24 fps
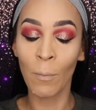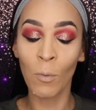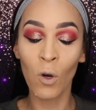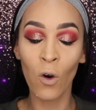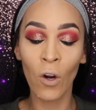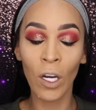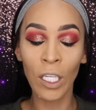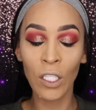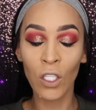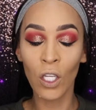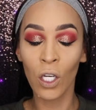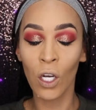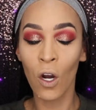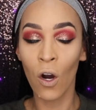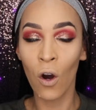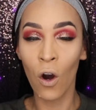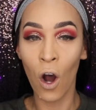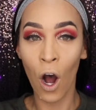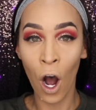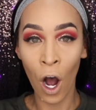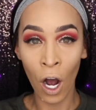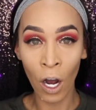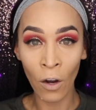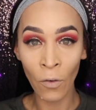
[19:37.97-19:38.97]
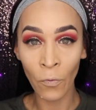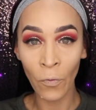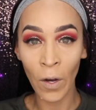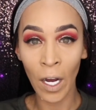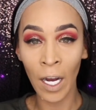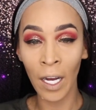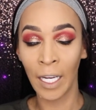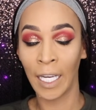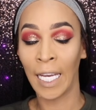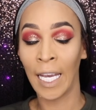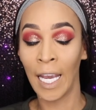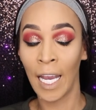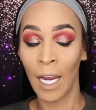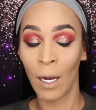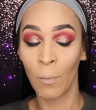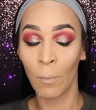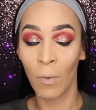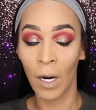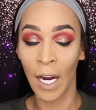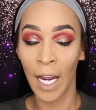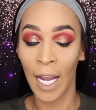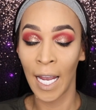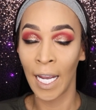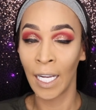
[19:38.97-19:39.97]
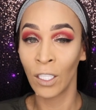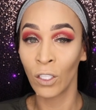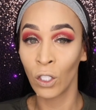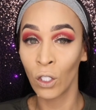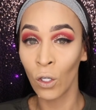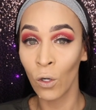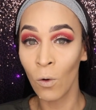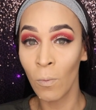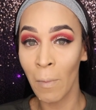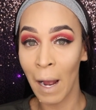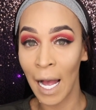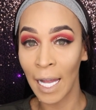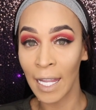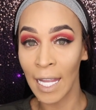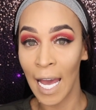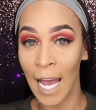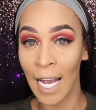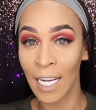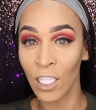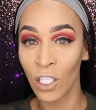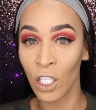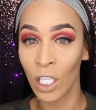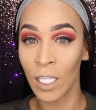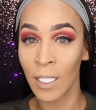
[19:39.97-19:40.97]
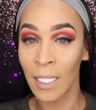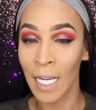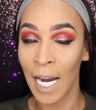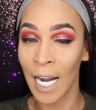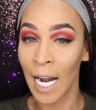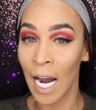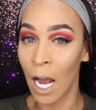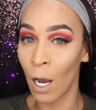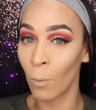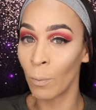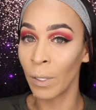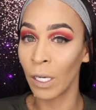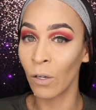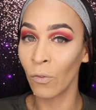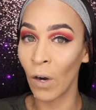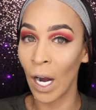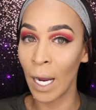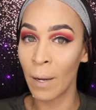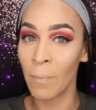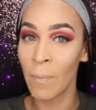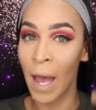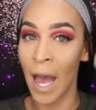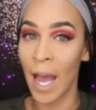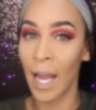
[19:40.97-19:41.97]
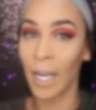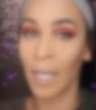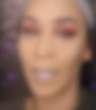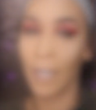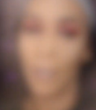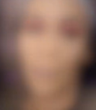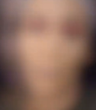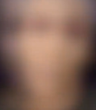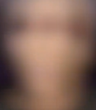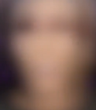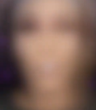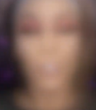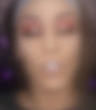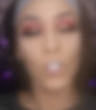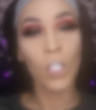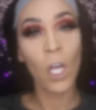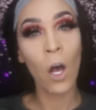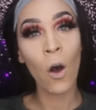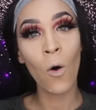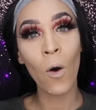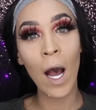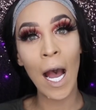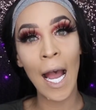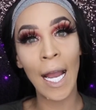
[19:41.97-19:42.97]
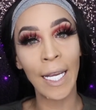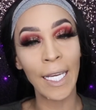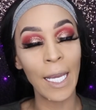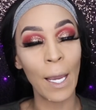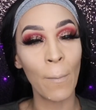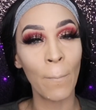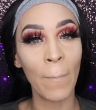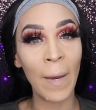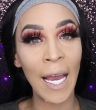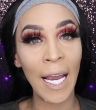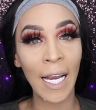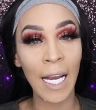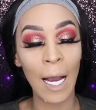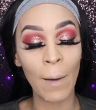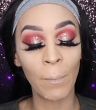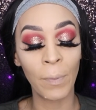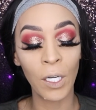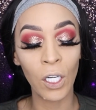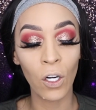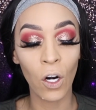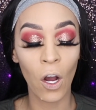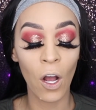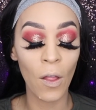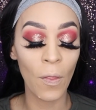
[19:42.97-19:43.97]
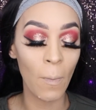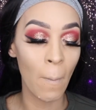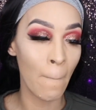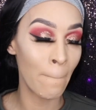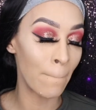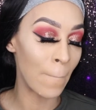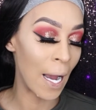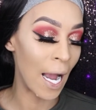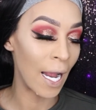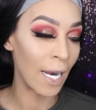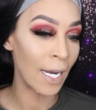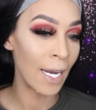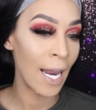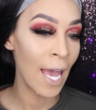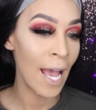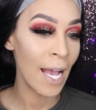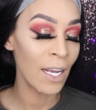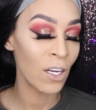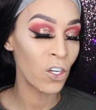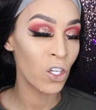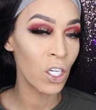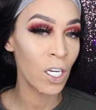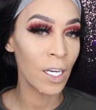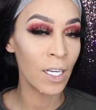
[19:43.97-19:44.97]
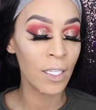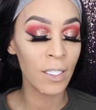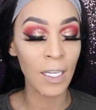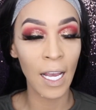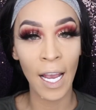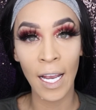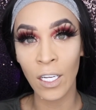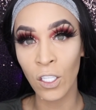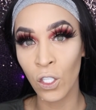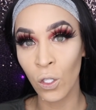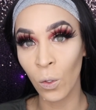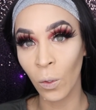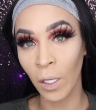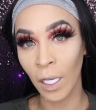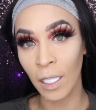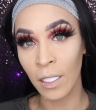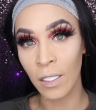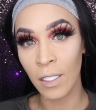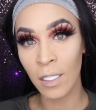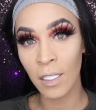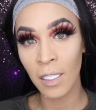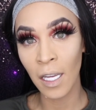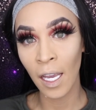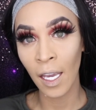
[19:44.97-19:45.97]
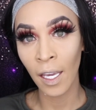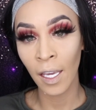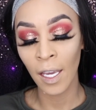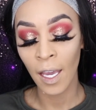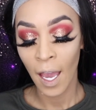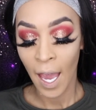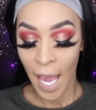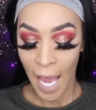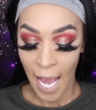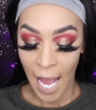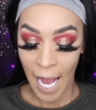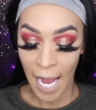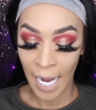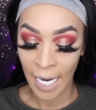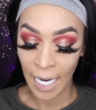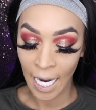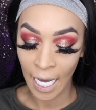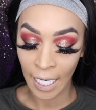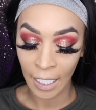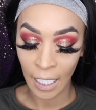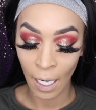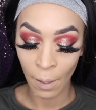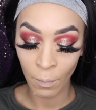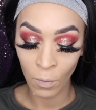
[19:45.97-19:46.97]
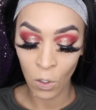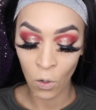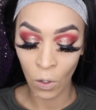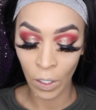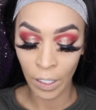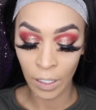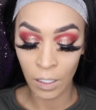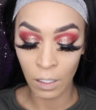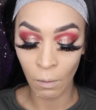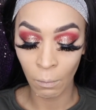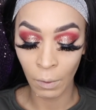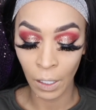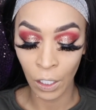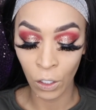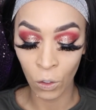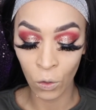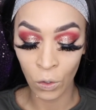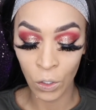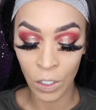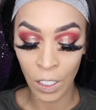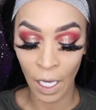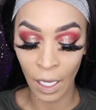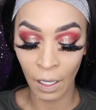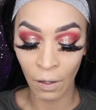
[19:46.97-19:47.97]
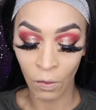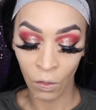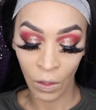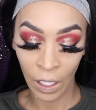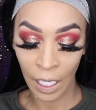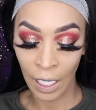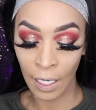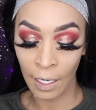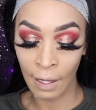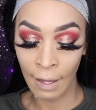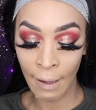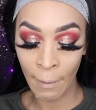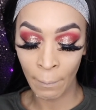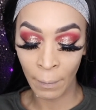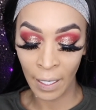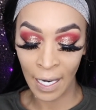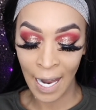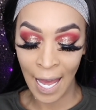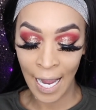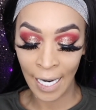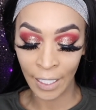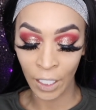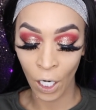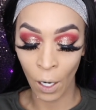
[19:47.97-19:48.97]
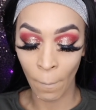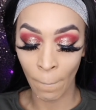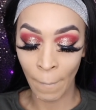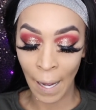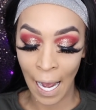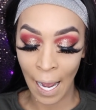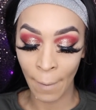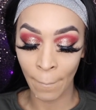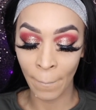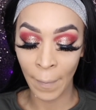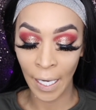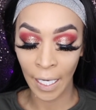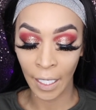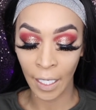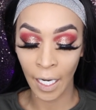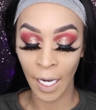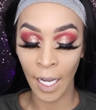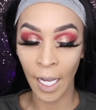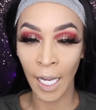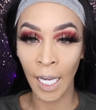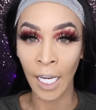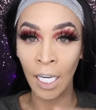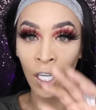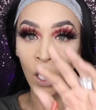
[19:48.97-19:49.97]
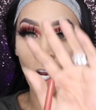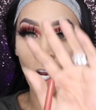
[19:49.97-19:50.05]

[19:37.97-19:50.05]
going to go off camera and do my lashes, and I'll be right back. So I am back. I put on my lashes, as you can see, and I am going to be using the lip liner by Becca in